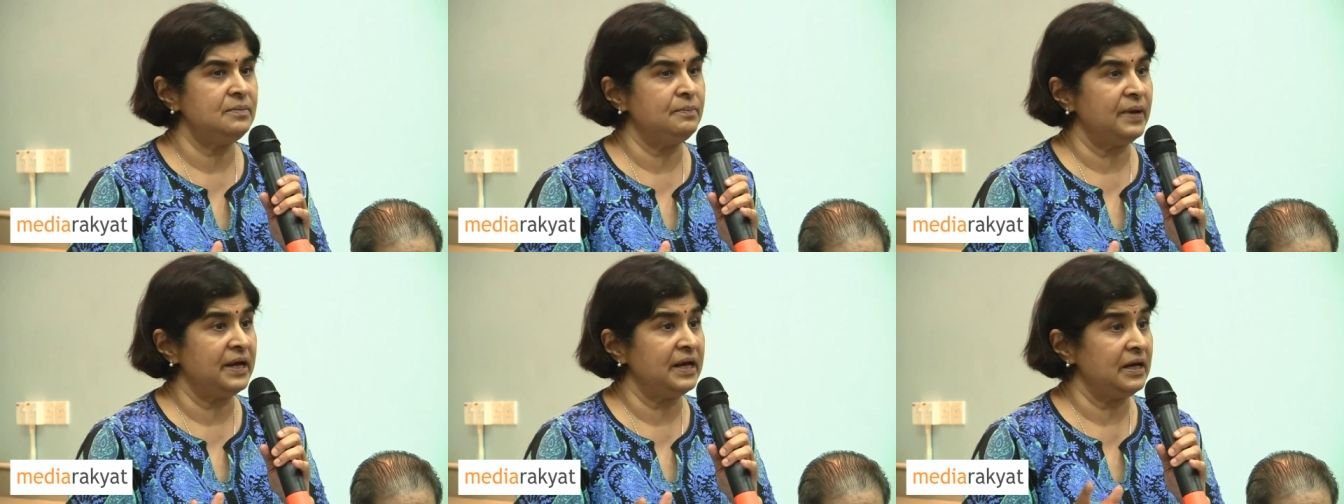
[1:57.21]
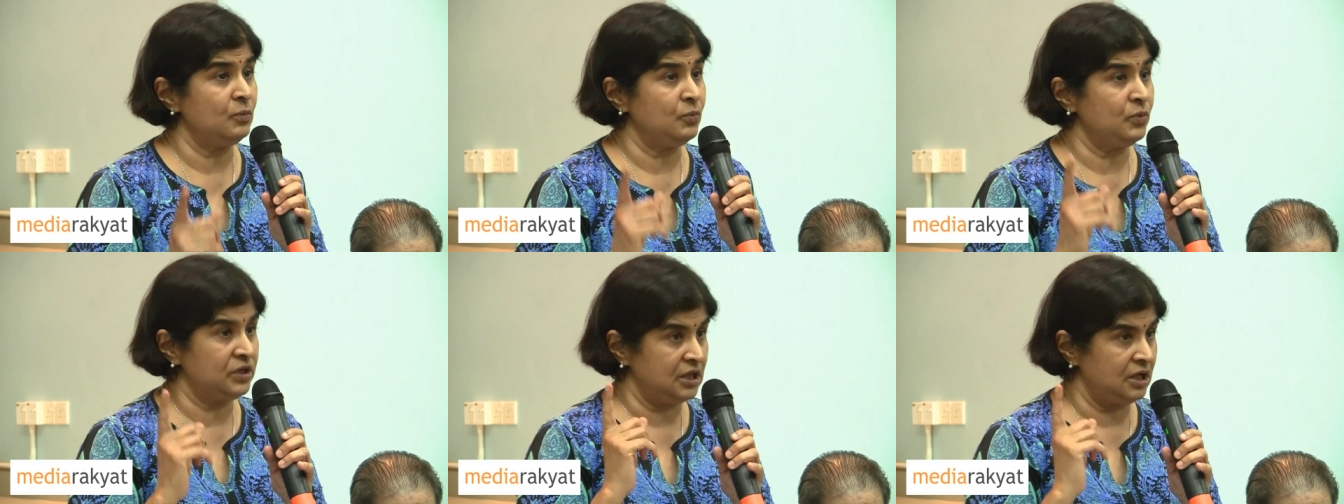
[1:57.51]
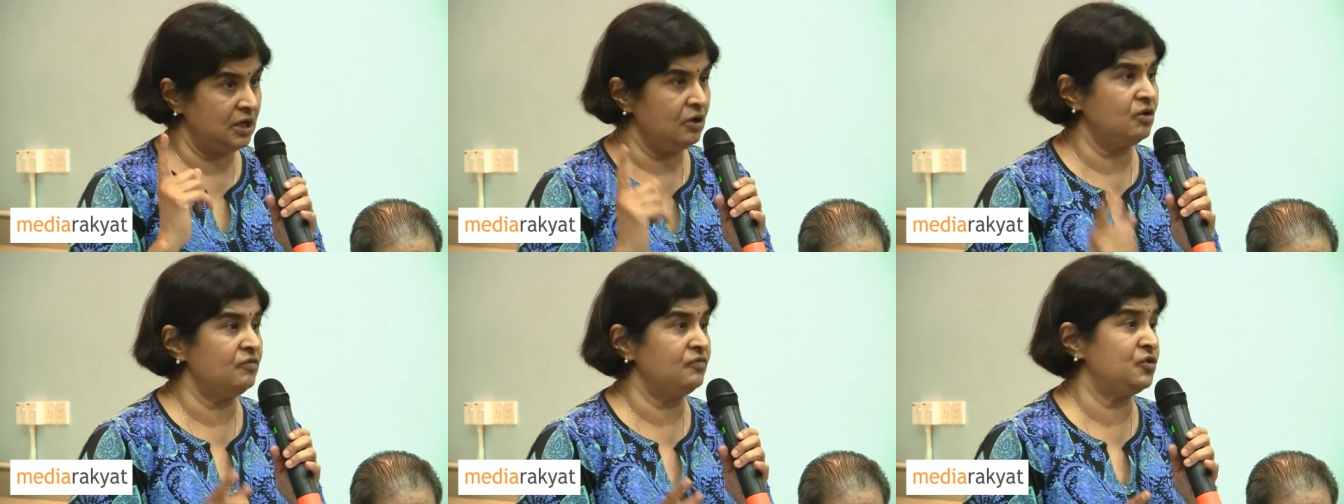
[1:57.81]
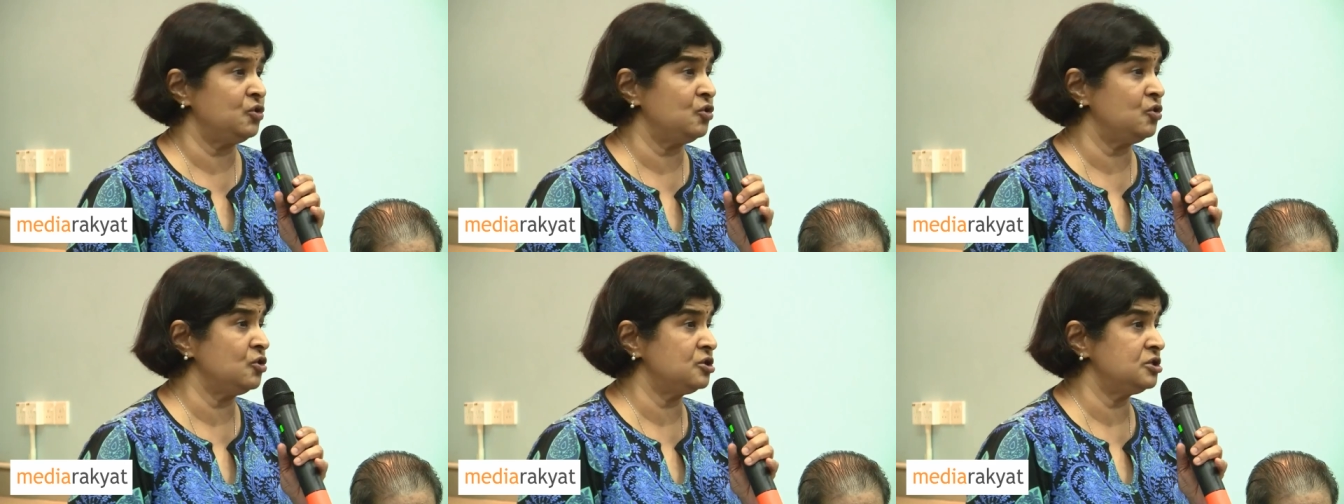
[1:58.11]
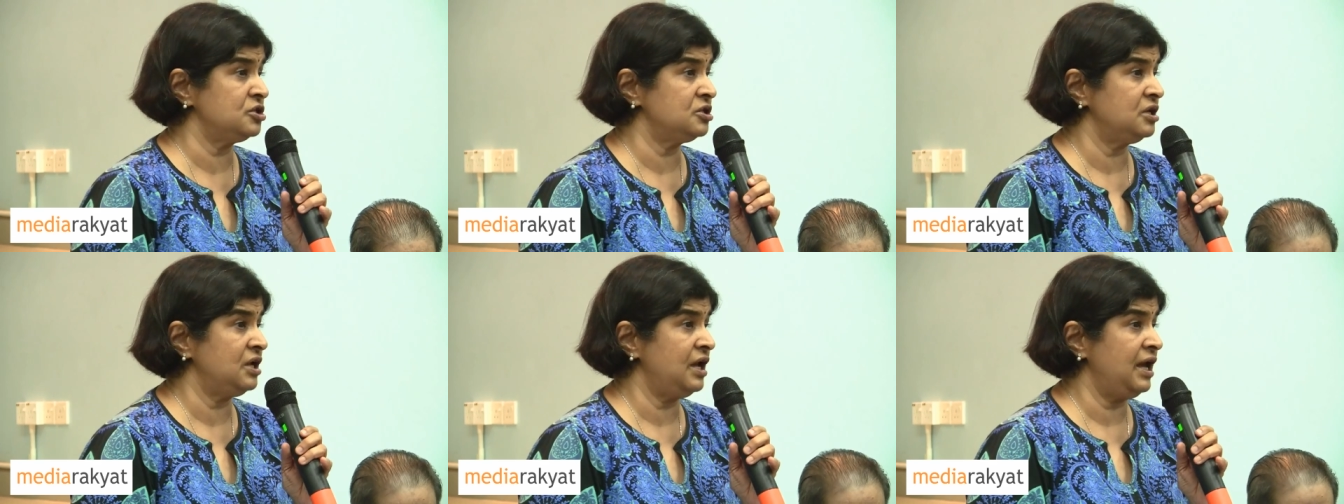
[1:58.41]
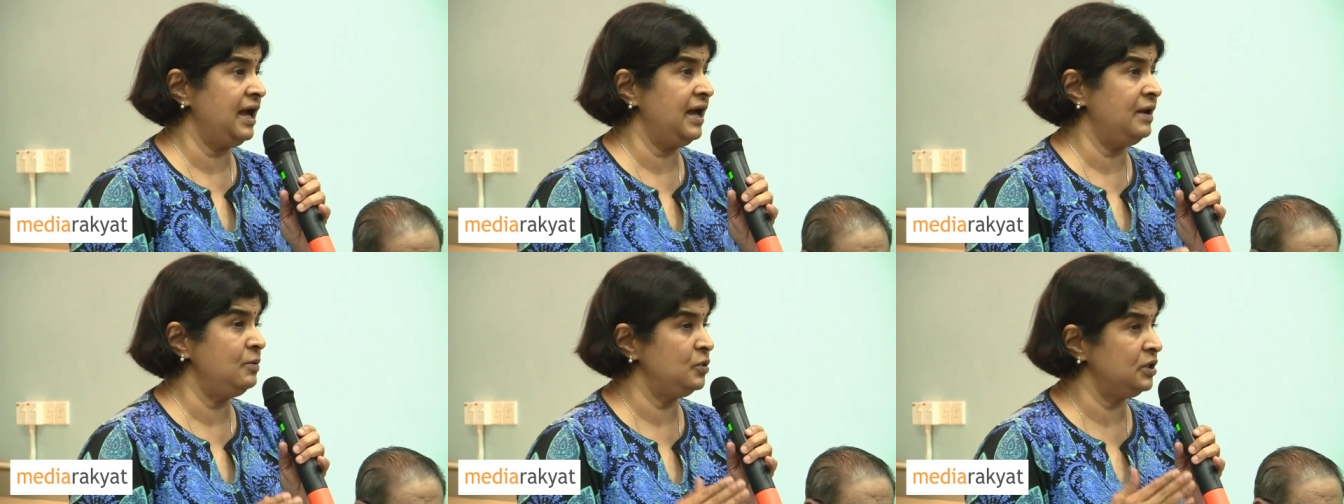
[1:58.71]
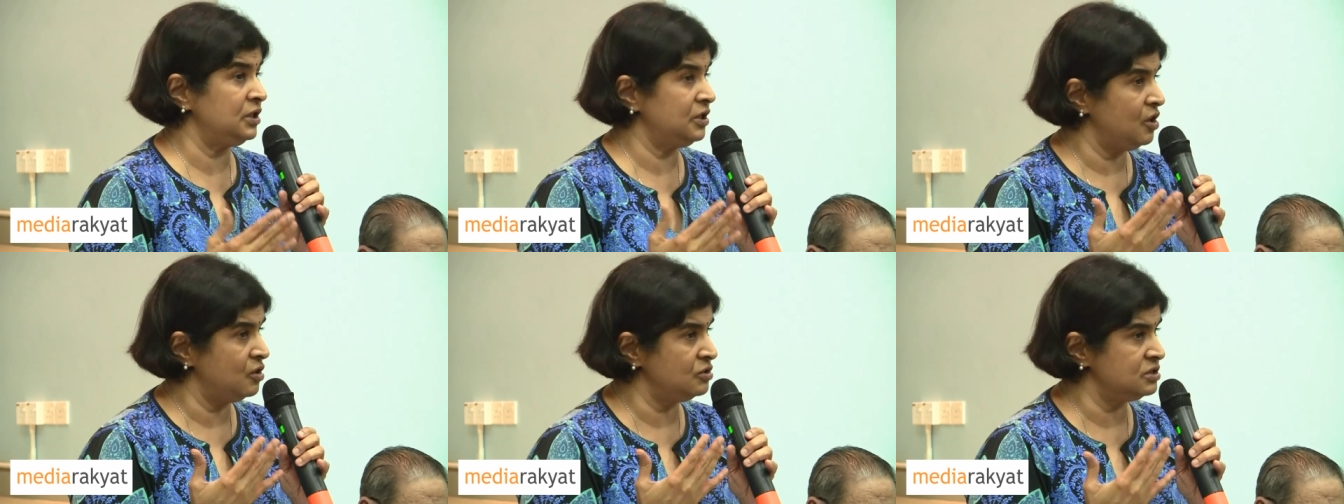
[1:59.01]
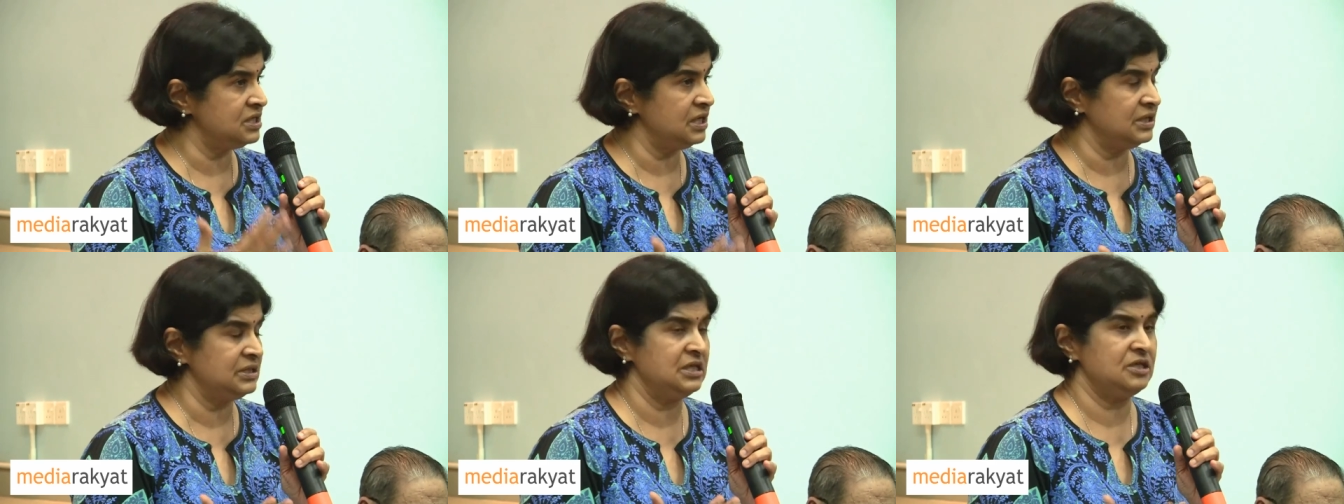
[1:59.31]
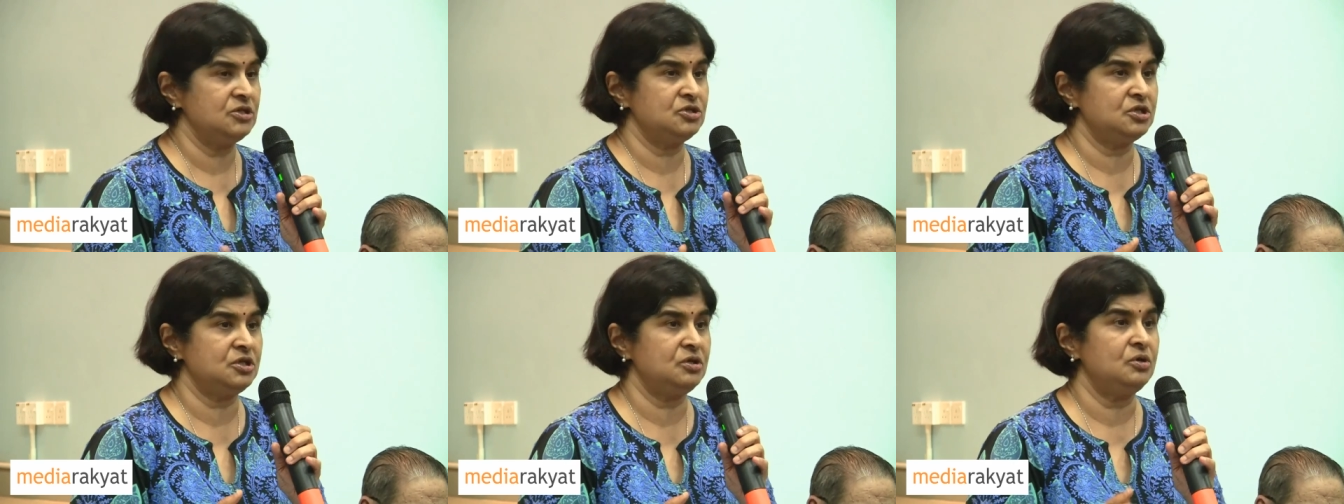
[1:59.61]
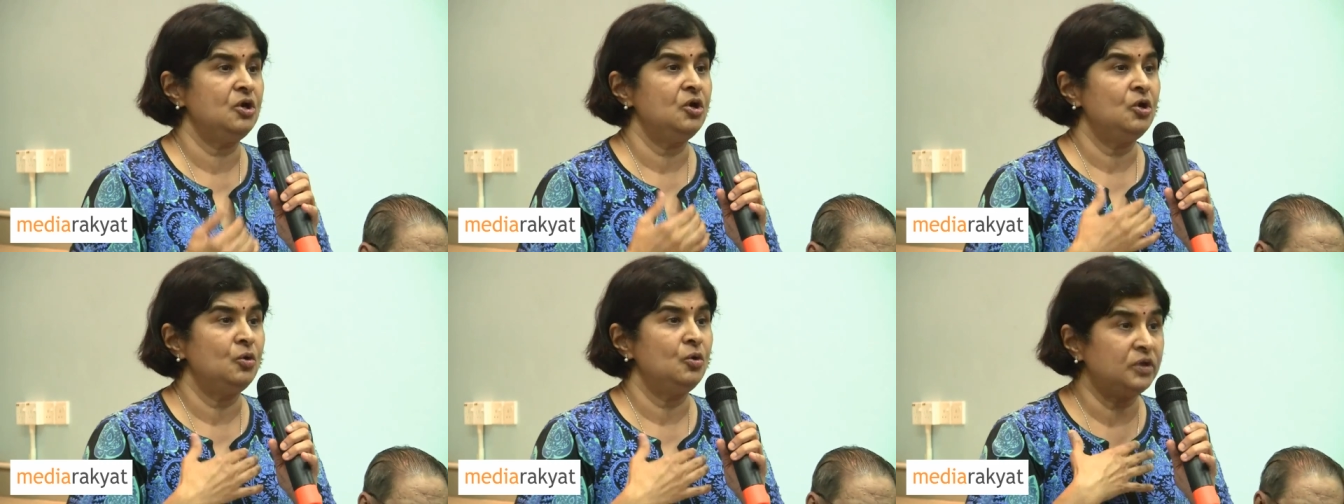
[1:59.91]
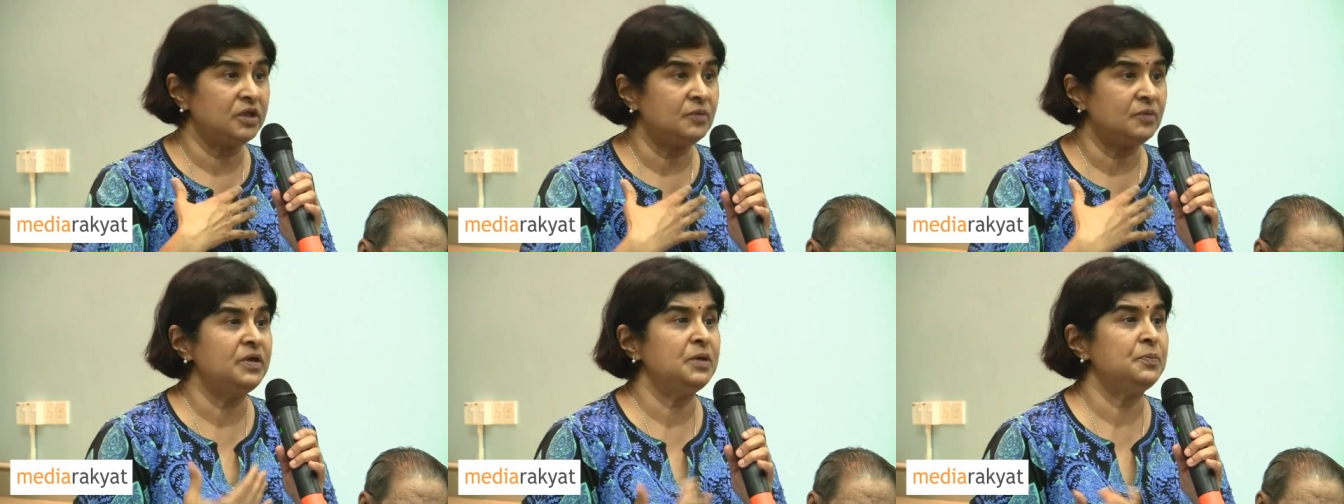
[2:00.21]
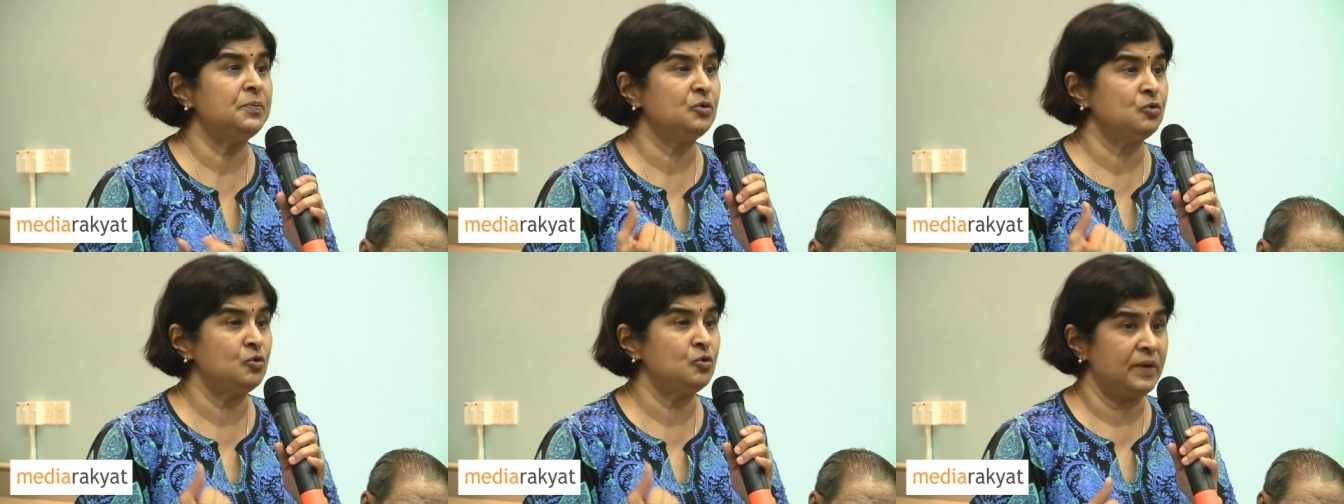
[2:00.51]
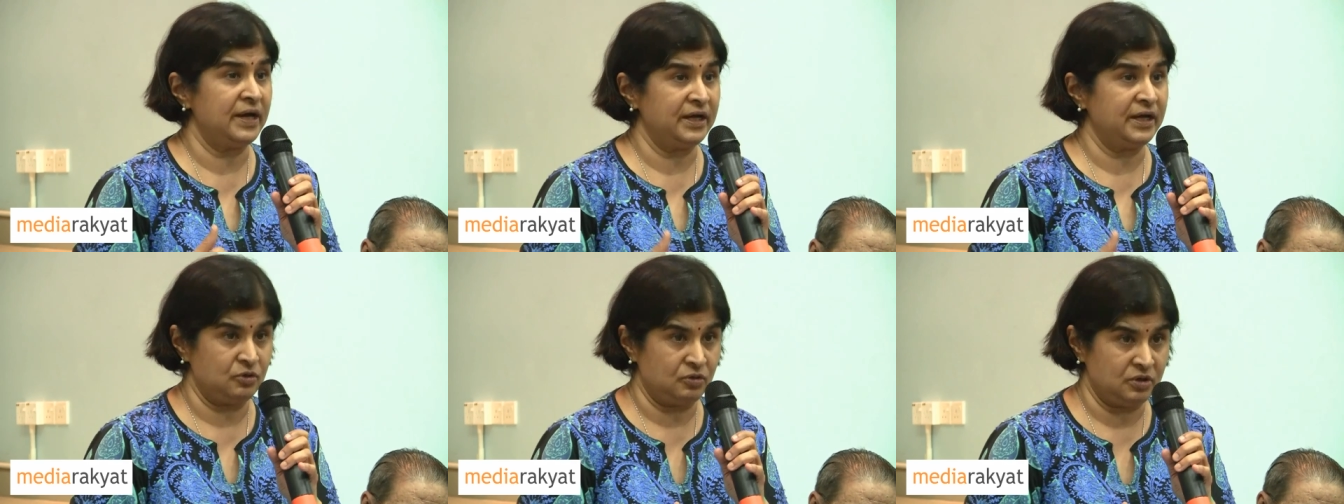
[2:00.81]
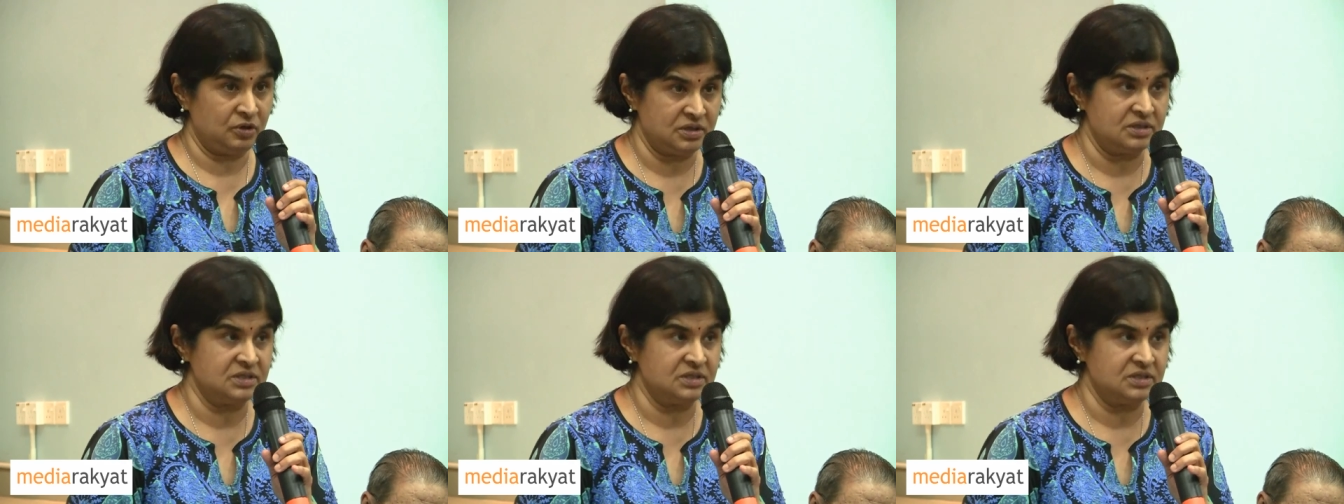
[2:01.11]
but with a lot of thought and with consultation with the people whom I could